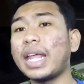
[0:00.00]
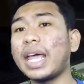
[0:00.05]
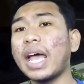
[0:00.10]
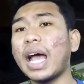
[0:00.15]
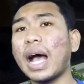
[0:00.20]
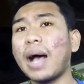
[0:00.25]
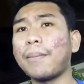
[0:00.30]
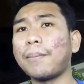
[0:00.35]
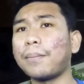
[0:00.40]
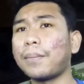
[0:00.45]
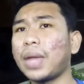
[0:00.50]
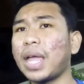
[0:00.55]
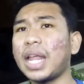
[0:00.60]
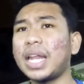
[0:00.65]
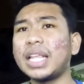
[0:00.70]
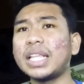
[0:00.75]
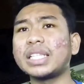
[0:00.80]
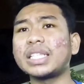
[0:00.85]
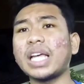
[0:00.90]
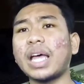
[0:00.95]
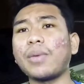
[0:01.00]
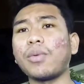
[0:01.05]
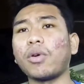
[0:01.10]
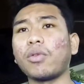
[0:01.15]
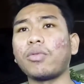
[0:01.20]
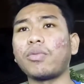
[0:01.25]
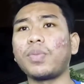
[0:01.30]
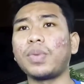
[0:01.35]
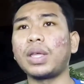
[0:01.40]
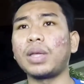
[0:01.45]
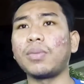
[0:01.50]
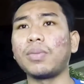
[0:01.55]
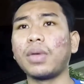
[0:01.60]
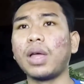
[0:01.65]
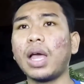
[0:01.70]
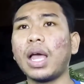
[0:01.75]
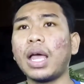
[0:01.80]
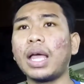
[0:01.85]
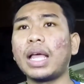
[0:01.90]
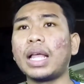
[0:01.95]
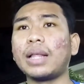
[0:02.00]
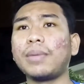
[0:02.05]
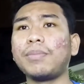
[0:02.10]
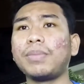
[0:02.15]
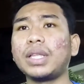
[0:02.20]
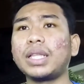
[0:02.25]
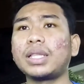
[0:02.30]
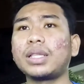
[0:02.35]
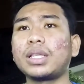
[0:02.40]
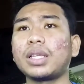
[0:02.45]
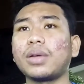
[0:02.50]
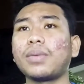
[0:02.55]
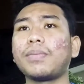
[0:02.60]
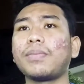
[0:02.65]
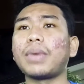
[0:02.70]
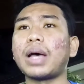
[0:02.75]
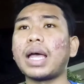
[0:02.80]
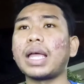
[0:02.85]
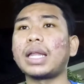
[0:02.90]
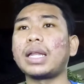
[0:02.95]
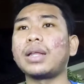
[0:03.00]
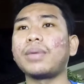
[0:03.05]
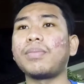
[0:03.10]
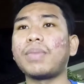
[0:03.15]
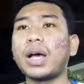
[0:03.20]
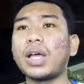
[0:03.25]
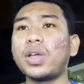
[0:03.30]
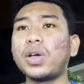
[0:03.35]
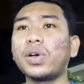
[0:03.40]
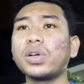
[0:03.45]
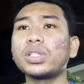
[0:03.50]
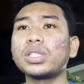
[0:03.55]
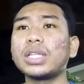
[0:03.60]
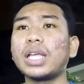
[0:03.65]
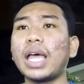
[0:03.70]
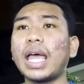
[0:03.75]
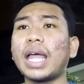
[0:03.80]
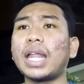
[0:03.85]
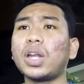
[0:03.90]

There are many types of beep emitted by the BIOS,